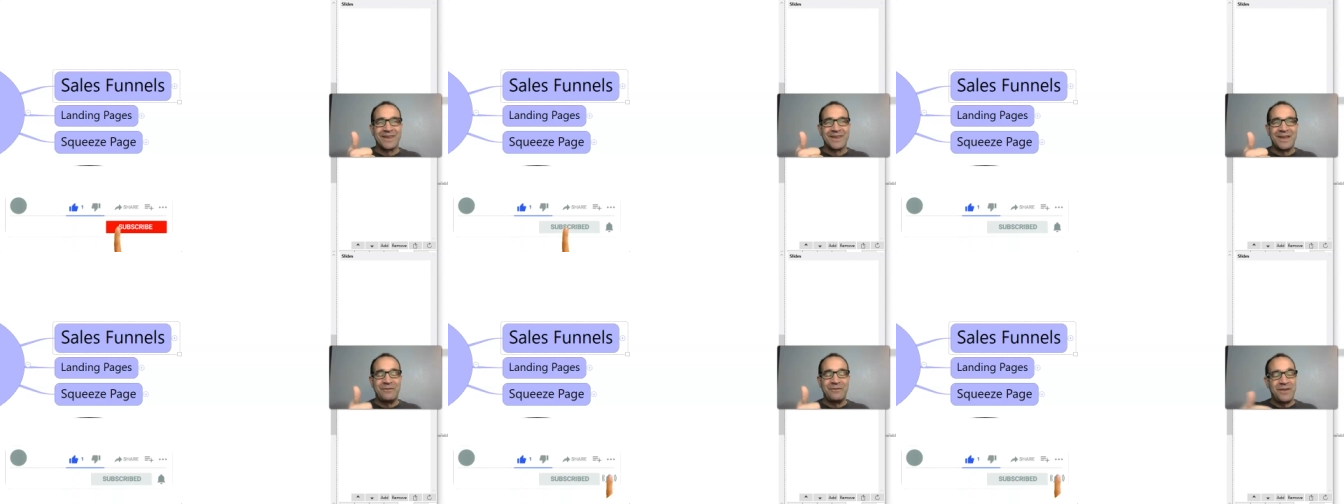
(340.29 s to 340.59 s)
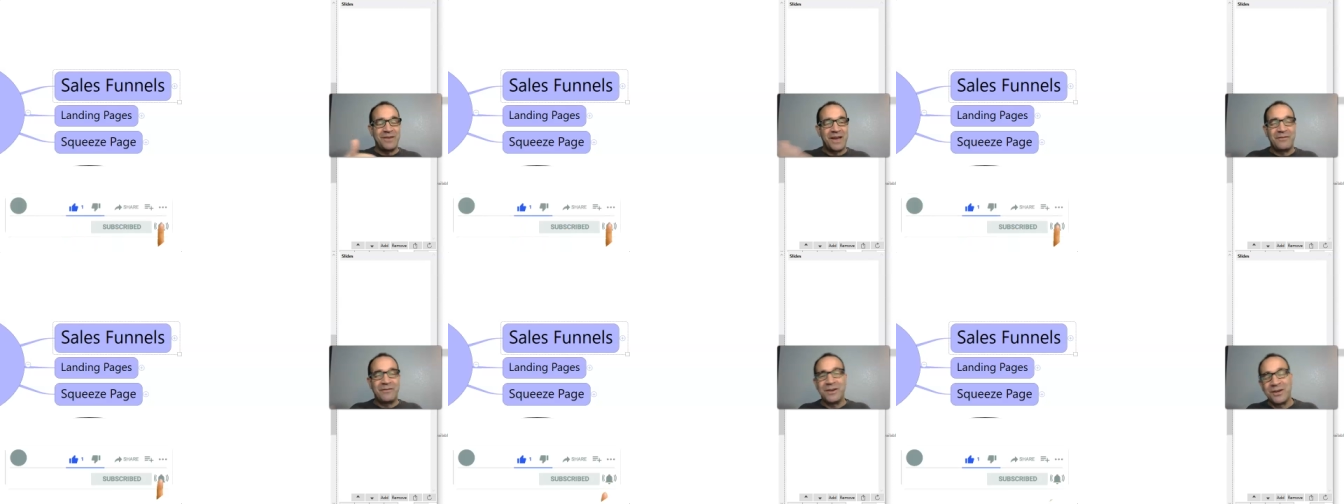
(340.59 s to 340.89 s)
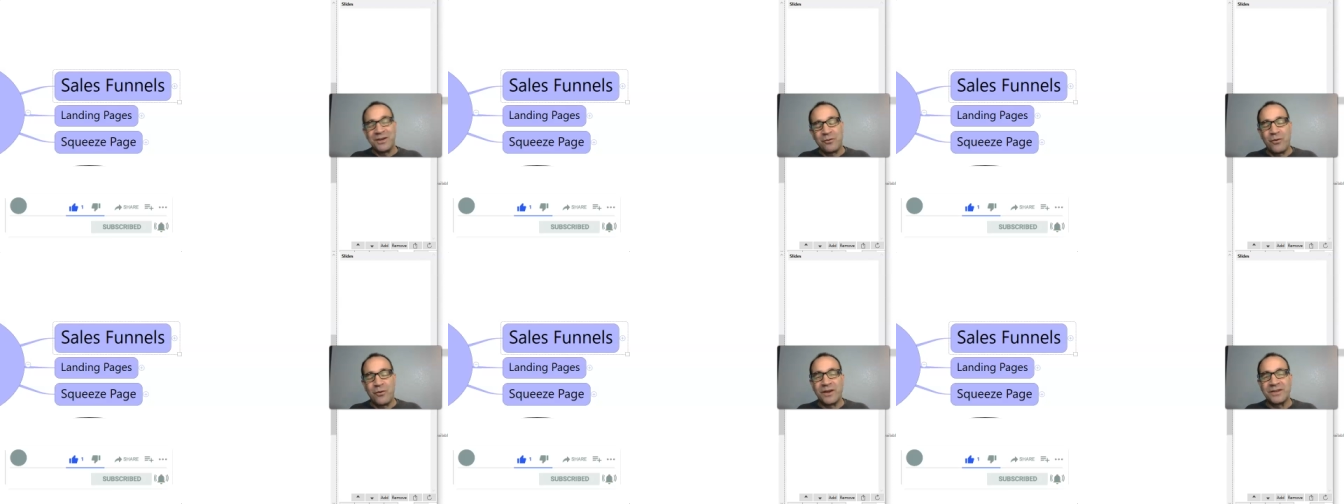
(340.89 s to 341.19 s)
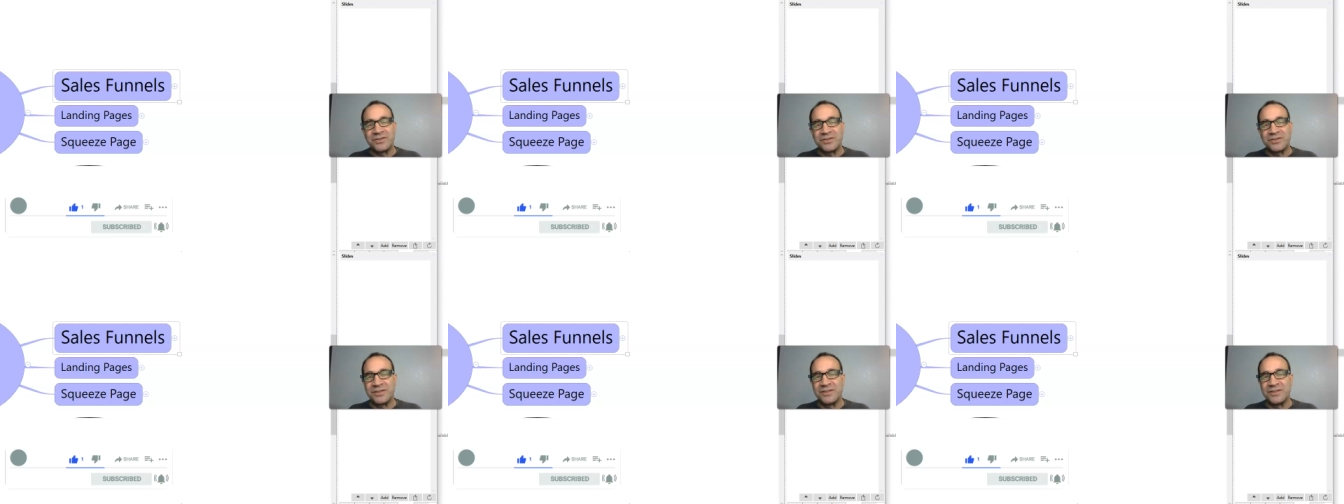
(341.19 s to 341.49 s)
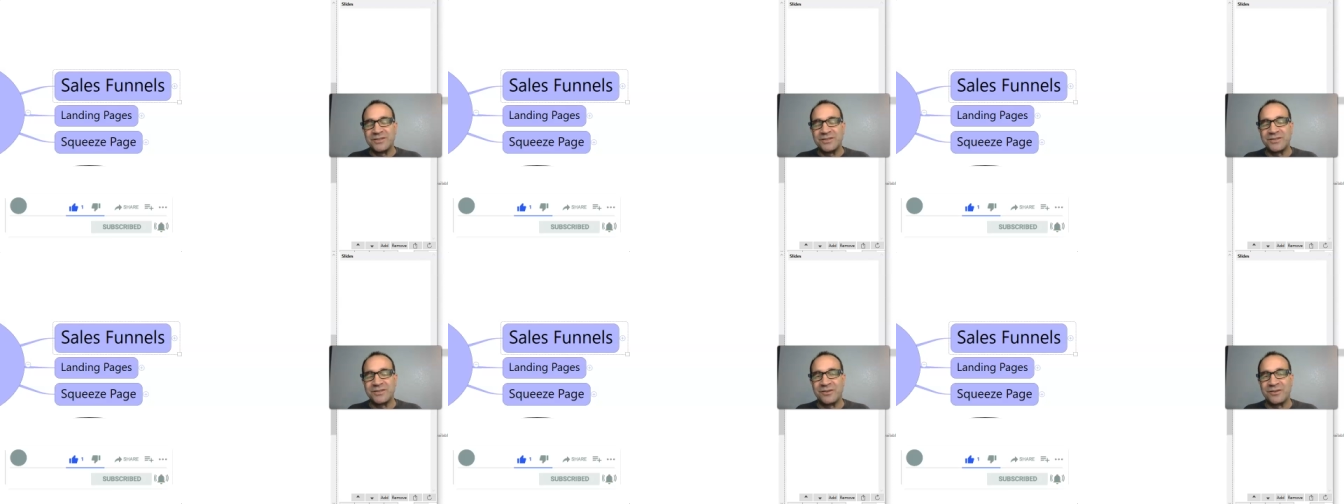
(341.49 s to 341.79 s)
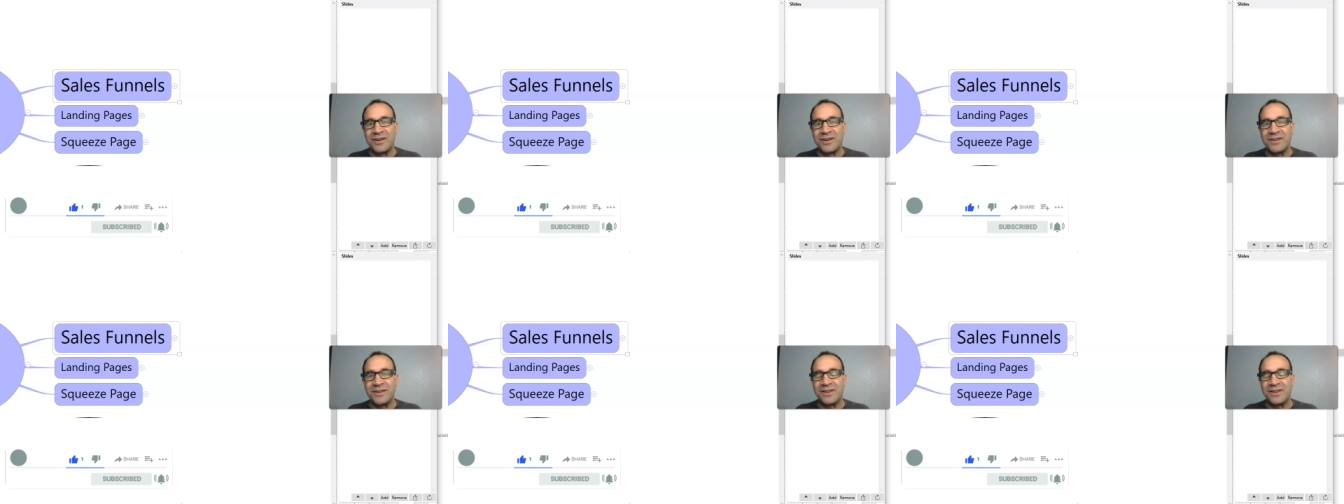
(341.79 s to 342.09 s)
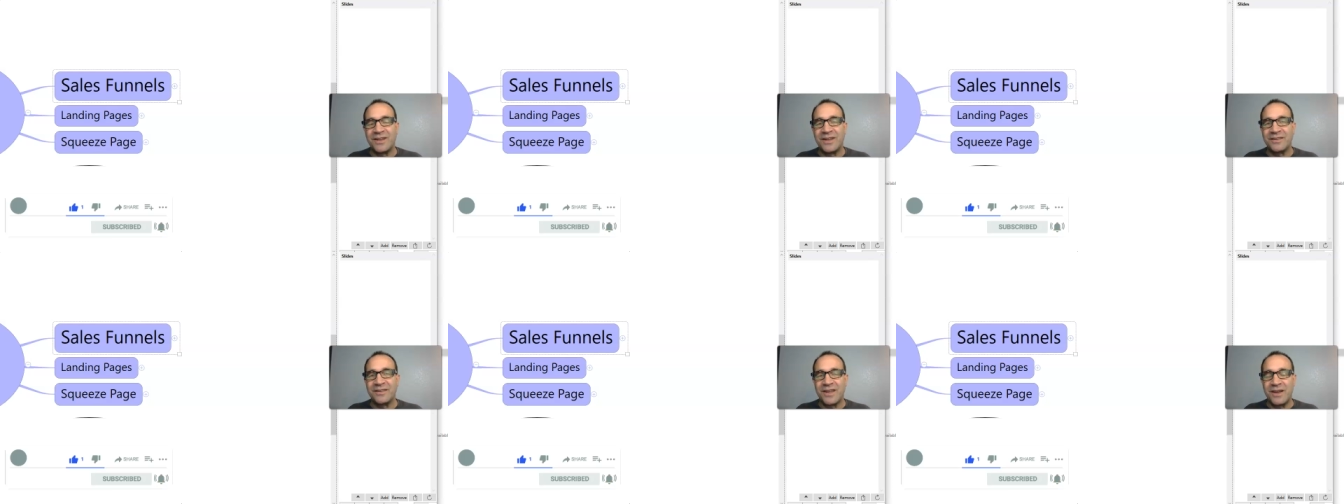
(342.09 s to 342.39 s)
If you have any questions or
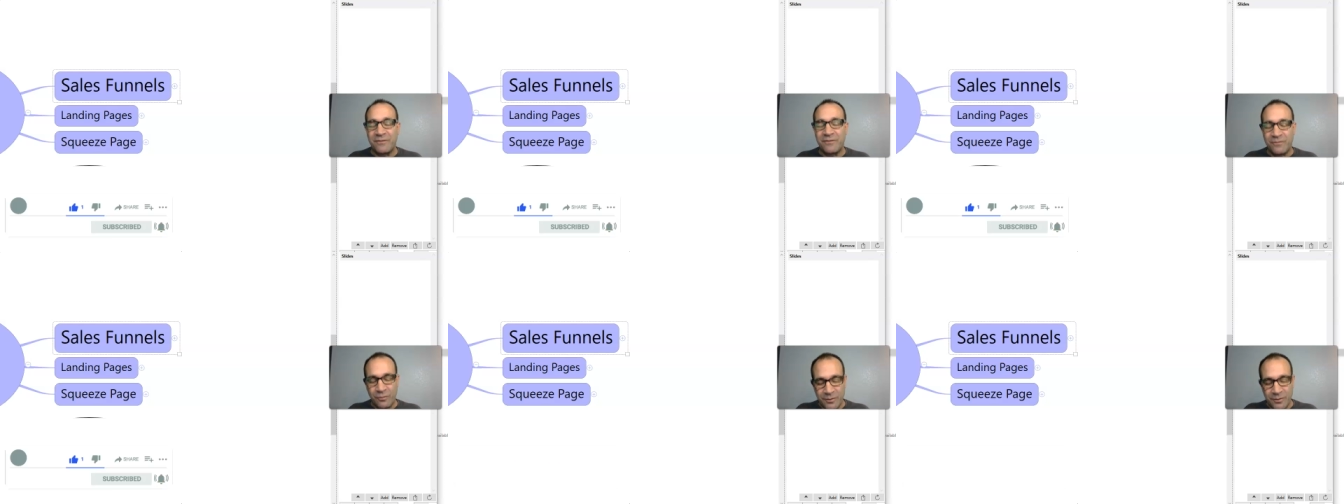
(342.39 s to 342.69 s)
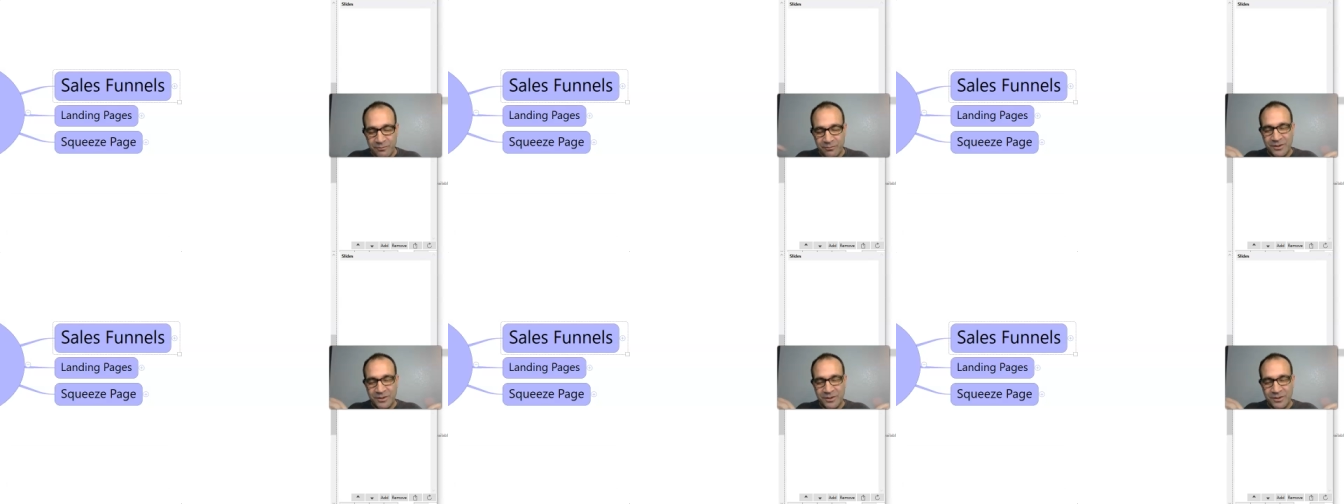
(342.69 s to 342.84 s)
anything like that for me,